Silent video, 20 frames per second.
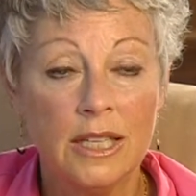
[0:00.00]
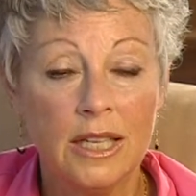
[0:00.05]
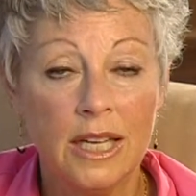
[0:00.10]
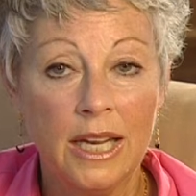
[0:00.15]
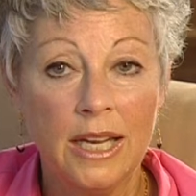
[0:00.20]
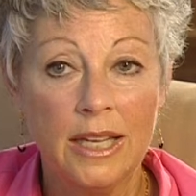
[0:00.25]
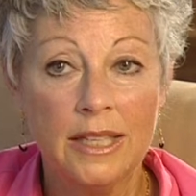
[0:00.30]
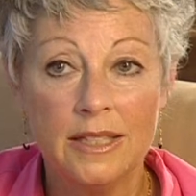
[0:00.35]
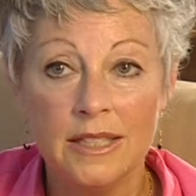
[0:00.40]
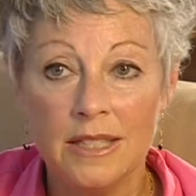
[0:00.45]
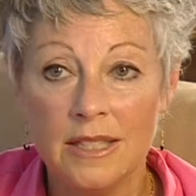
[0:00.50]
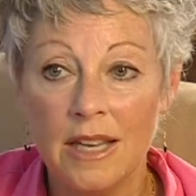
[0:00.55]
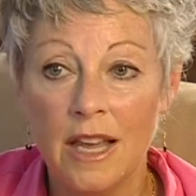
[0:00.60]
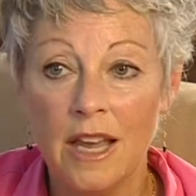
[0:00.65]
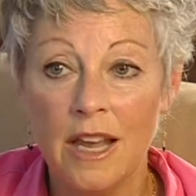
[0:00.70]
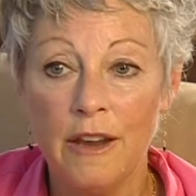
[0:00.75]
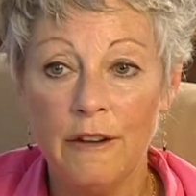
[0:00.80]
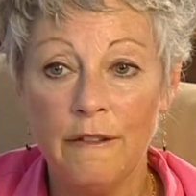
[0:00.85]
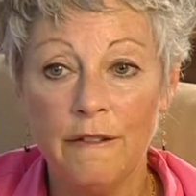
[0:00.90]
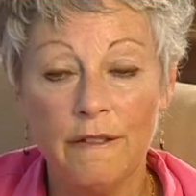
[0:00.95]
and
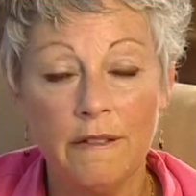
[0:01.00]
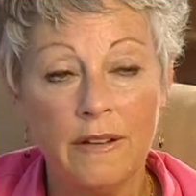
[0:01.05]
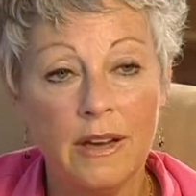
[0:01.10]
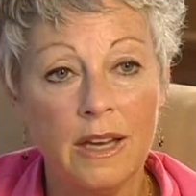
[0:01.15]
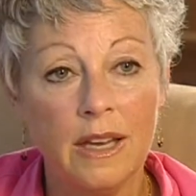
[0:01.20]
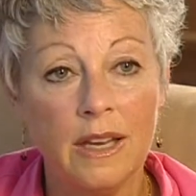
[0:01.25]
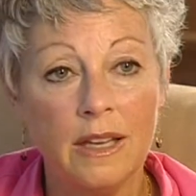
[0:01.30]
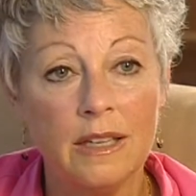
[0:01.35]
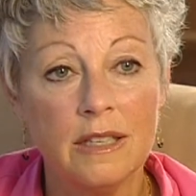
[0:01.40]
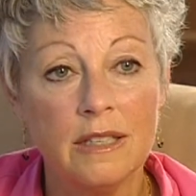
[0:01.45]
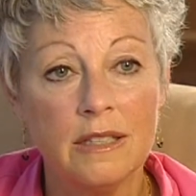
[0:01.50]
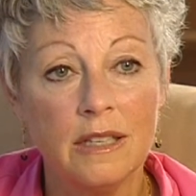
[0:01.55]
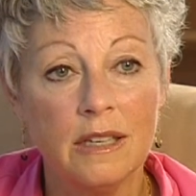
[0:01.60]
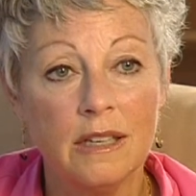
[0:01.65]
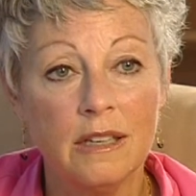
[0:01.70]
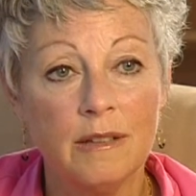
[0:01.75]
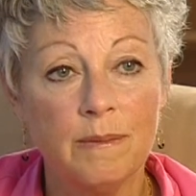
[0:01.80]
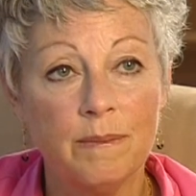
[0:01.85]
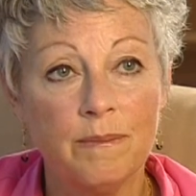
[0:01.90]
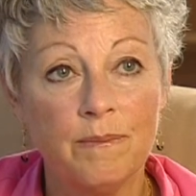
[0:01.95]
safe and
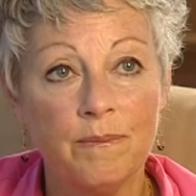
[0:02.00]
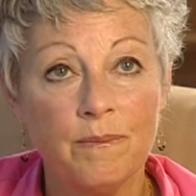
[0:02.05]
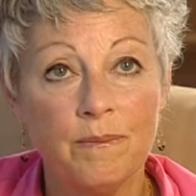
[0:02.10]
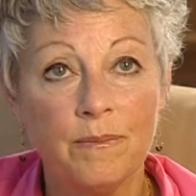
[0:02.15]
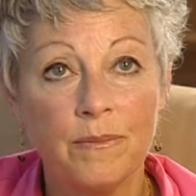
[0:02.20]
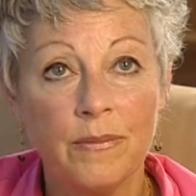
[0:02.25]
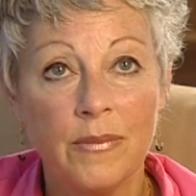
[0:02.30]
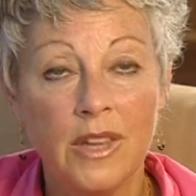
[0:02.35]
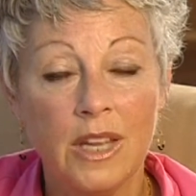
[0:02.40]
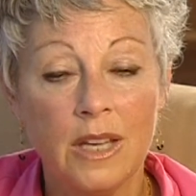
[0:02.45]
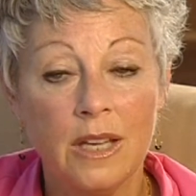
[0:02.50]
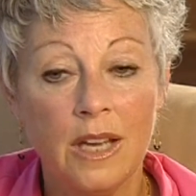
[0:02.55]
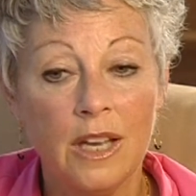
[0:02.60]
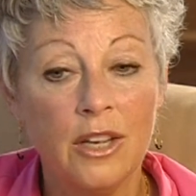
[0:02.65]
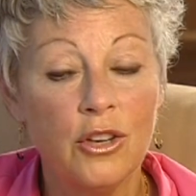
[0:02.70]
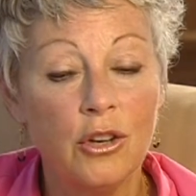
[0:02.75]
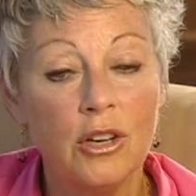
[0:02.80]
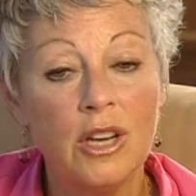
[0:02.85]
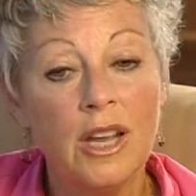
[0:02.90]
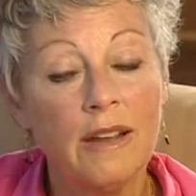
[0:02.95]

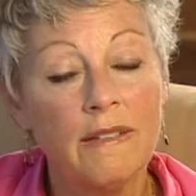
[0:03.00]
not